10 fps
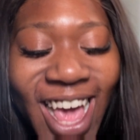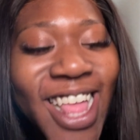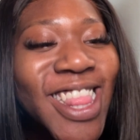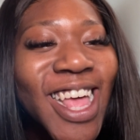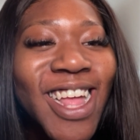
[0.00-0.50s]

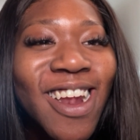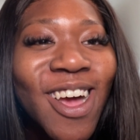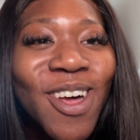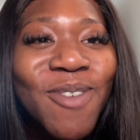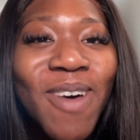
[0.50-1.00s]
and then
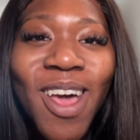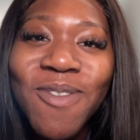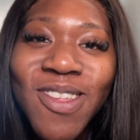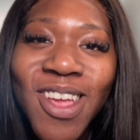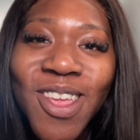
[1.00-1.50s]
um, I
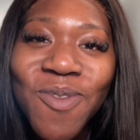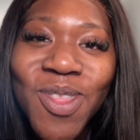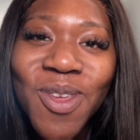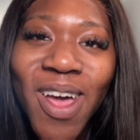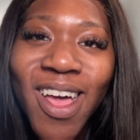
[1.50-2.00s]
will check in with
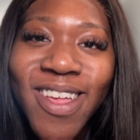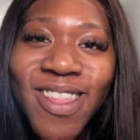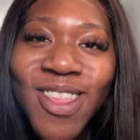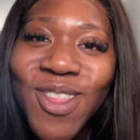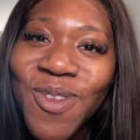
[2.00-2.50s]
you guys
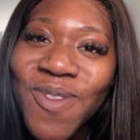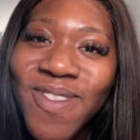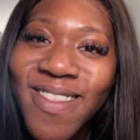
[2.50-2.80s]
soon.